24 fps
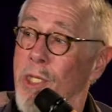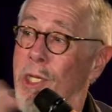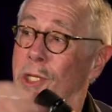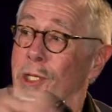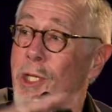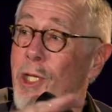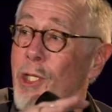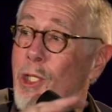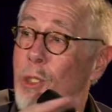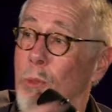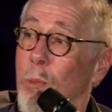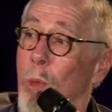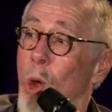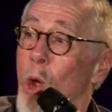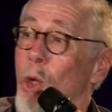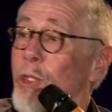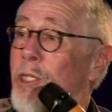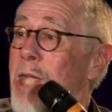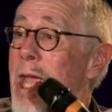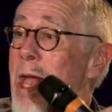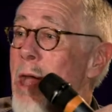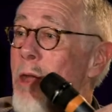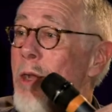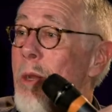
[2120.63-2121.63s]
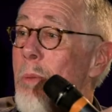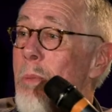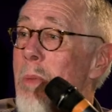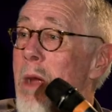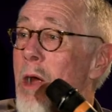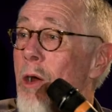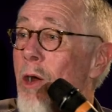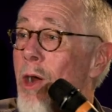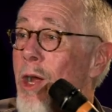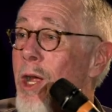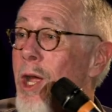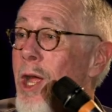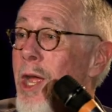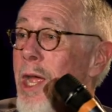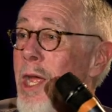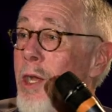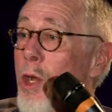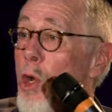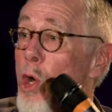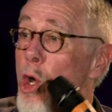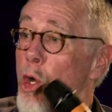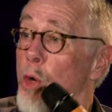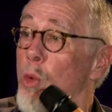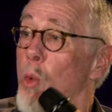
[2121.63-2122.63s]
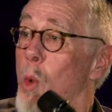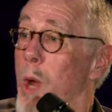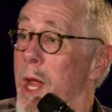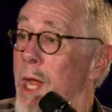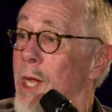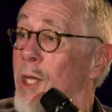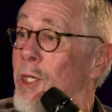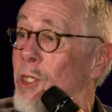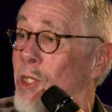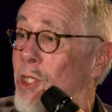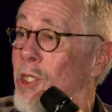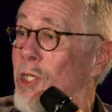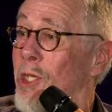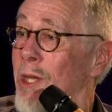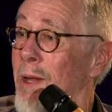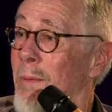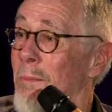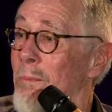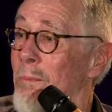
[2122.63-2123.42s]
into small town America and hoodwinks,